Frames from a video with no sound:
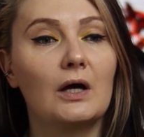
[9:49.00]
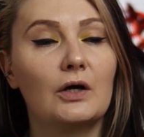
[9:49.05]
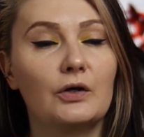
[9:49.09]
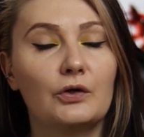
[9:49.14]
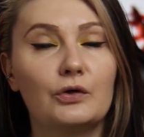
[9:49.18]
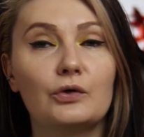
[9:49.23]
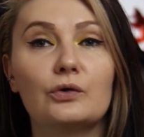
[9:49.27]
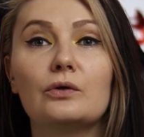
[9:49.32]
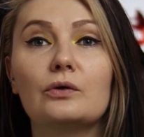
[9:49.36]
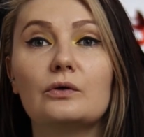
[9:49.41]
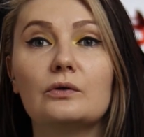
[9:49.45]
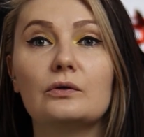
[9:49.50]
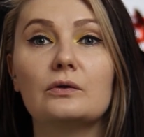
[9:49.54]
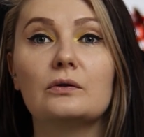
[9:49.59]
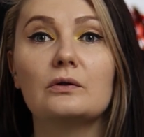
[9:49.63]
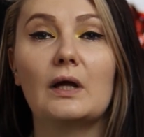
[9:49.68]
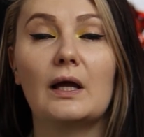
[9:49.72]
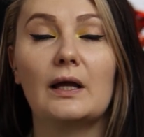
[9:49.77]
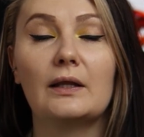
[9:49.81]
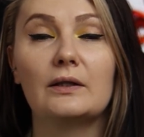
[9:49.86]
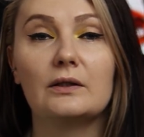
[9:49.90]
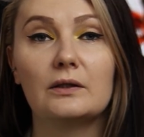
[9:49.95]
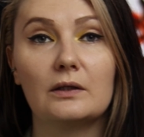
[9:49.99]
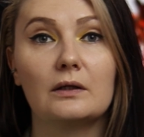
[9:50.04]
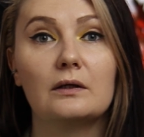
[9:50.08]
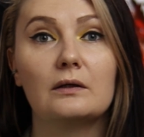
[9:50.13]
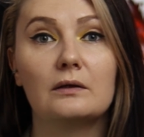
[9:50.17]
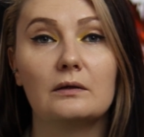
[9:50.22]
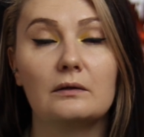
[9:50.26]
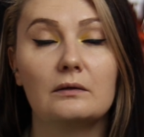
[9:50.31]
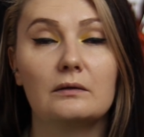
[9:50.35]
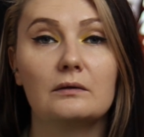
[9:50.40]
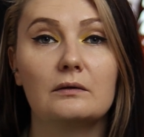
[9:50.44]
a girl and
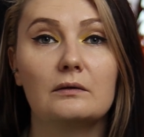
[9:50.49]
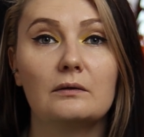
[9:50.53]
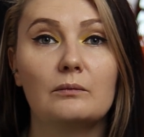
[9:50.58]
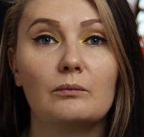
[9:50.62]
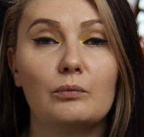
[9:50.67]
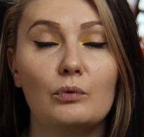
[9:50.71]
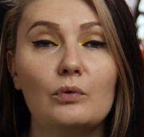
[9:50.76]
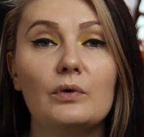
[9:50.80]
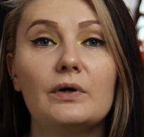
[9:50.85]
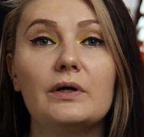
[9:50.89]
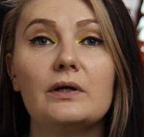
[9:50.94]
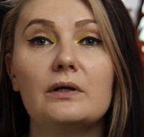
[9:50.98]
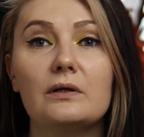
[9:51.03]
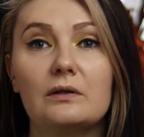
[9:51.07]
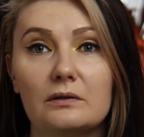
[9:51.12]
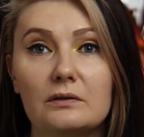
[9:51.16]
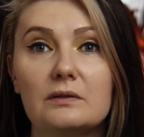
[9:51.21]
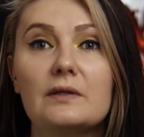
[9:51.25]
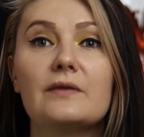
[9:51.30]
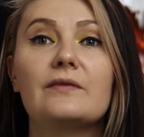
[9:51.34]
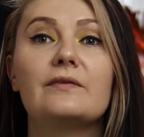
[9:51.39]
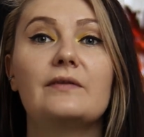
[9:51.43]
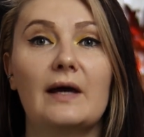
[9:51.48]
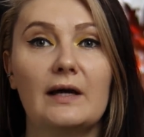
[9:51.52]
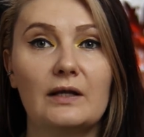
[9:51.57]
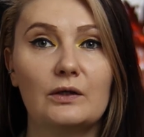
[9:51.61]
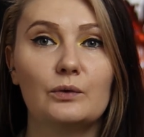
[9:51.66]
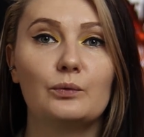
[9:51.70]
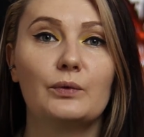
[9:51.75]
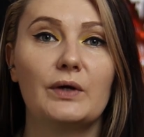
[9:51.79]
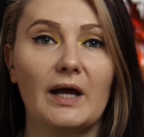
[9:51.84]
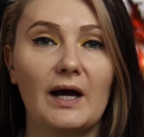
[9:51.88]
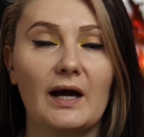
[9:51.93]
a boy.
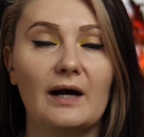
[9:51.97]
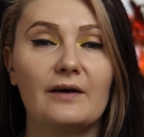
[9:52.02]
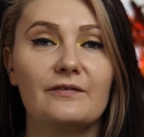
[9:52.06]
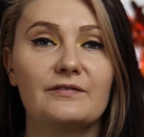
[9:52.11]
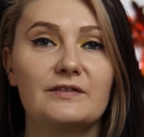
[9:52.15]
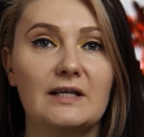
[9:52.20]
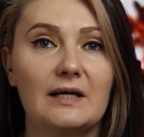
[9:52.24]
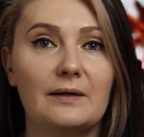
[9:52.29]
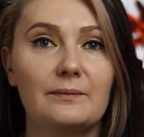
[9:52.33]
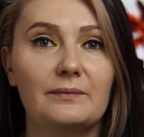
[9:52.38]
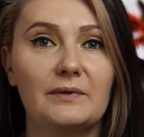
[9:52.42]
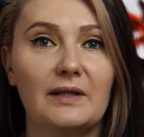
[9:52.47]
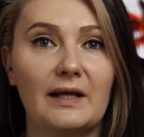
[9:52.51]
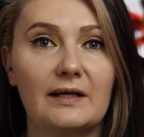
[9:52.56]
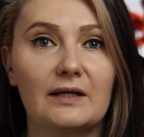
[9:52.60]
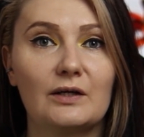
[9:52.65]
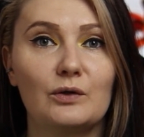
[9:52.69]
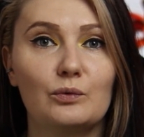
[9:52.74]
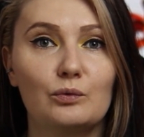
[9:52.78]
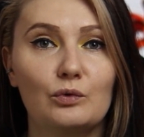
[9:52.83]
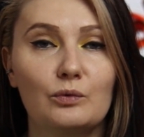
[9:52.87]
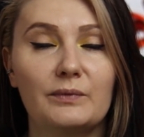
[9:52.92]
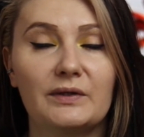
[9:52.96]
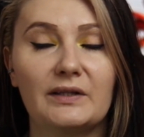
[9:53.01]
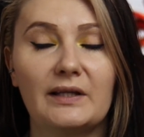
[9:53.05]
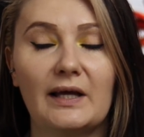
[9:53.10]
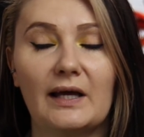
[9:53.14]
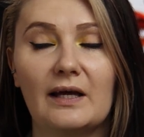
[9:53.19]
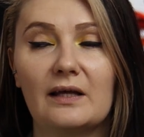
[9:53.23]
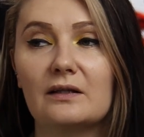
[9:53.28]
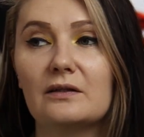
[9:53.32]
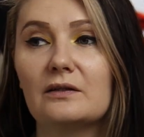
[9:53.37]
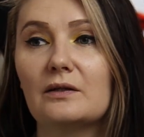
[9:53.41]
Then we have them like a woman
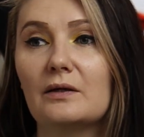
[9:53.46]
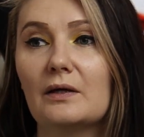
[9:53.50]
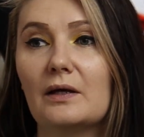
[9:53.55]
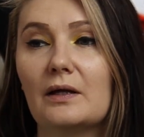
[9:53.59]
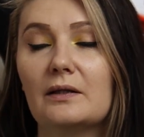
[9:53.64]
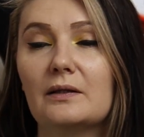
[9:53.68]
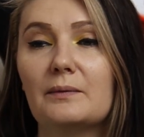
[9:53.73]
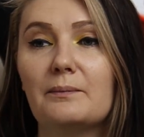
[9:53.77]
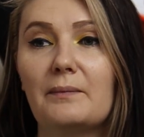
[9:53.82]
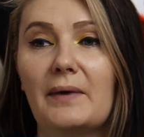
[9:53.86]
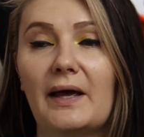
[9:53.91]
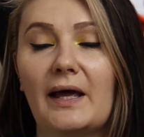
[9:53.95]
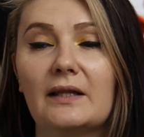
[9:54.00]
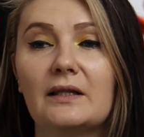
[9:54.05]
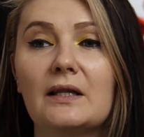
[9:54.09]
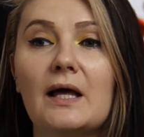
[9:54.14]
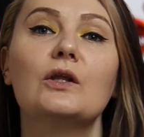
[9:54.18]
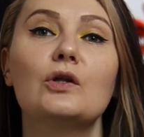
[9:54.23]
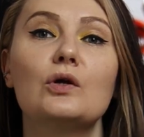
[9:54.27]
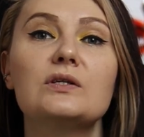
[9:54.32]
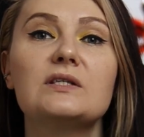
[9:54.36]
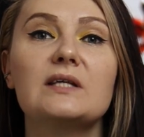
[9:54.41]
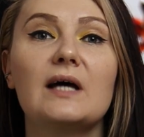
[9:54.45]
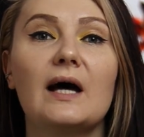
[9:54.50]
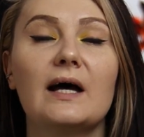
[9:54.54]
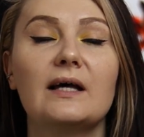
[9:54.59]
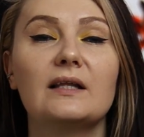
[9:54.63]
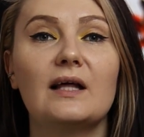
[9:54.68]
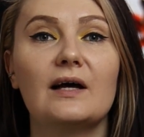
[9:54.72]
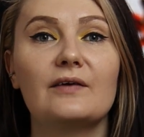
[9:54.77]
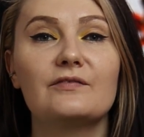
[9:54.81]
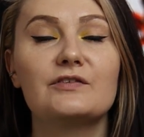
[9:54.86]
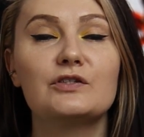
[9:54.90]
and the man. And also
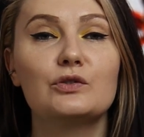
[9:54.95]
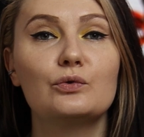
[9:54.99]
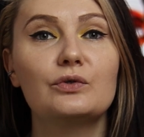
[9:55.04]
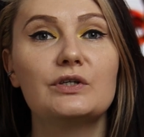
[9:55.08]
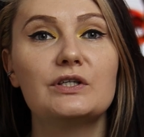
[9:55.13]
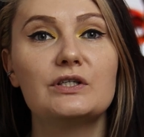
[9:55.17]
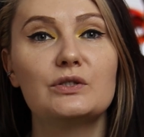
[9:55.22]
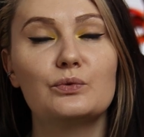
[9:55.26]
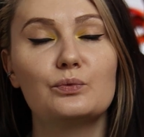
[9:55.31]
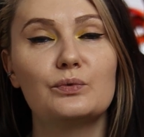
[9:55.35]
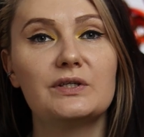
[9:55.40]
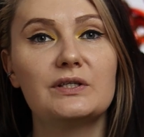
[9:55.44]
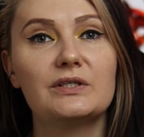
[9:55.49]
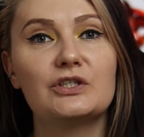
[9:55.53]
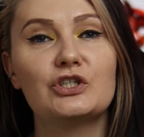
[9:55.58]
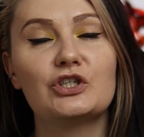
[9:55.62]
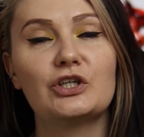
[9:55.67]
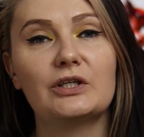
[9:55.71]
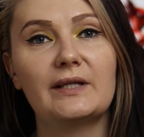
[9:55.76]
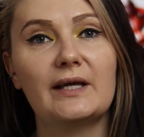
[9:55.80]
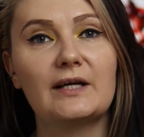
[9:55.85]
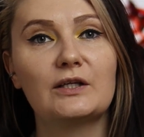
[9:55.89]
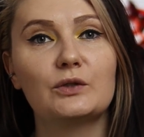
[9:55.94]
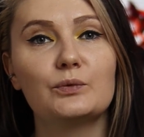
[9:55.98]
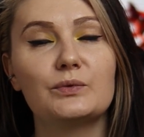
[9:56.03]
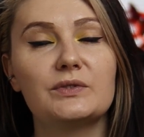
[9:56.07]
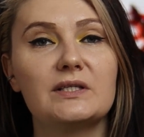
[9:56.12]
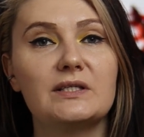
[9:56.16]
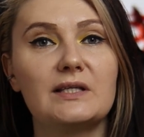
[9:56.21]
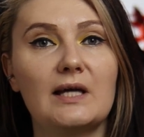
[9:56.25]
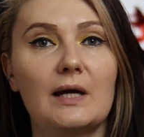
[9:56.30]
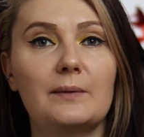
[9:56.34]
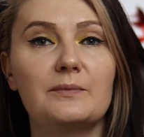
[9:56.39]
I love stories which connect with
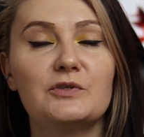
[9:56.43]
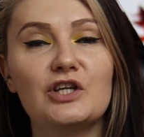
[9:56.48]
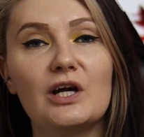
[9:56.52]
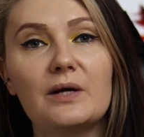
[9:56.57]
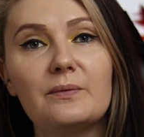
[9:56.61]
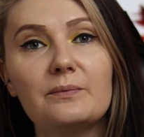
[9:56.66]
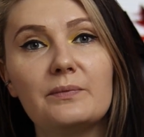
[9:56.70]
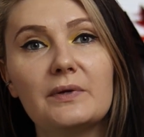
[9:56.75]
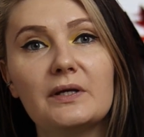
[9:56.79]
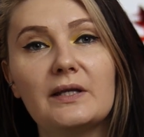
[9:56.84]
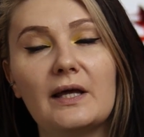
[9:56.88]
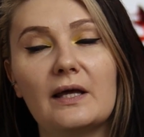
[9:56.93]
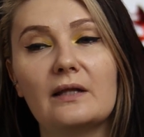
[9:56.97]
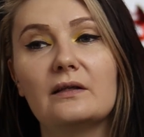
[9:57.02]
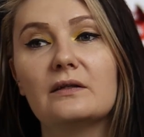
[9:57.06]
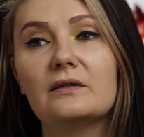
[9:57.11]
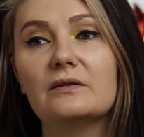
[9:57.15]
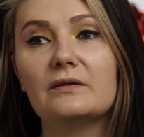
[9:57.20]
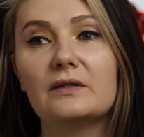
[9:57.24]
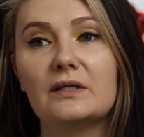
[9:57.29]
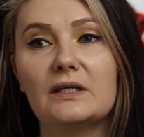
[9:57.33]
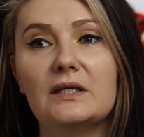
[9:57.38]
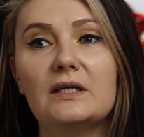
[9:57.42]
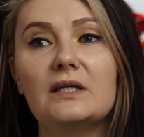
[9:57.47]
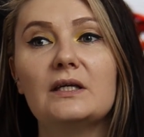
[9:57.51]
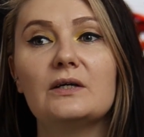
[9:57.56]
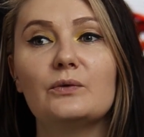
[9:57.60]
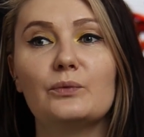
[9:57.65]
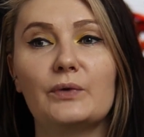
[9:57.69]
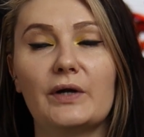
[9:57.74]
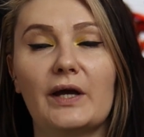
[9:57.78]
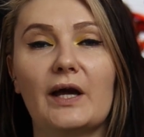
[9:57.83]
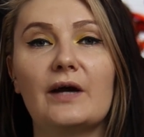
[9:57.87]
the time jumping, and in
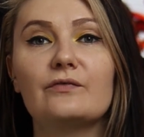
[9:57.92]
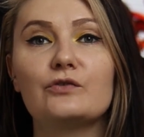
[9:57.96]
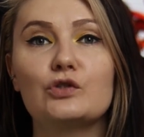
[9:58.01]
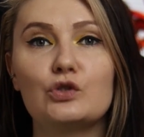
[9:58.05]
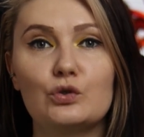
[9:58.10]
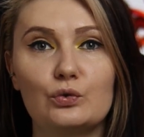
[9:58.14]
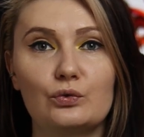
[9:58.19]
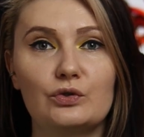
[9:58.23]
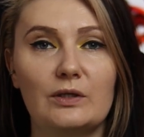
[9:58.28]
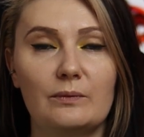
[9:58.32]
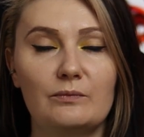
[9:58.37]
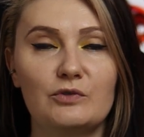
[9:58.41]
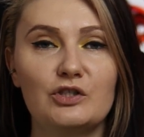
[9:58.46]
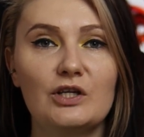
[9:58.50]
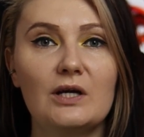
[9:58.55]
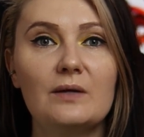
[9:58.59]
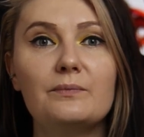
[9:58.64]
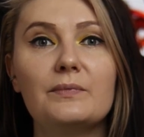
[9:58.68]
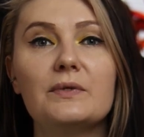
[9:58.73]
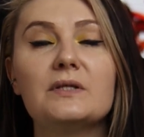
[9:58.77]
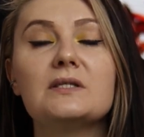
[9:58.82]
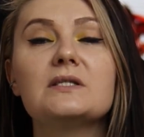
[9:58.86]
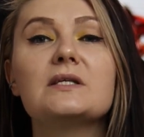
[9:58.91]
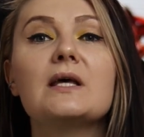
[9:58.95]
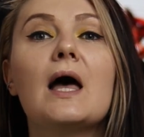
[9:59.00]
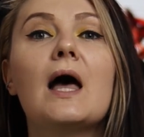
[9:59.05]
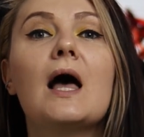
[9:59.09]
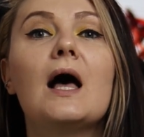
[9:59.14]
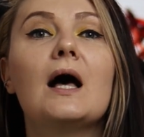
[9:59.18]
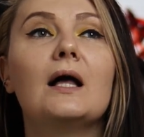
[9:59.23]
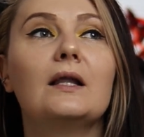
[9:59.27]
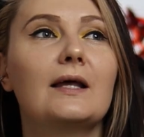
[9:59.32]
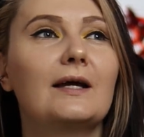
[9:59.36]
here we have two time jumpings,
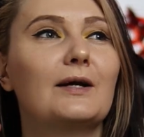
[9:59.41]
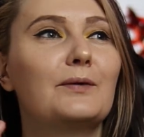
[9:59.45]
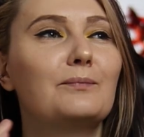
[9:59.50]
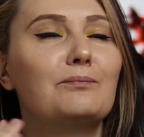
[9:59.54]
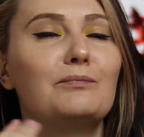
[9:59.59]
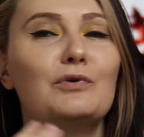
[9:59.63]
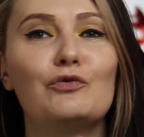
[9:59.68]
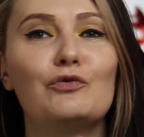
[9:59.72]
like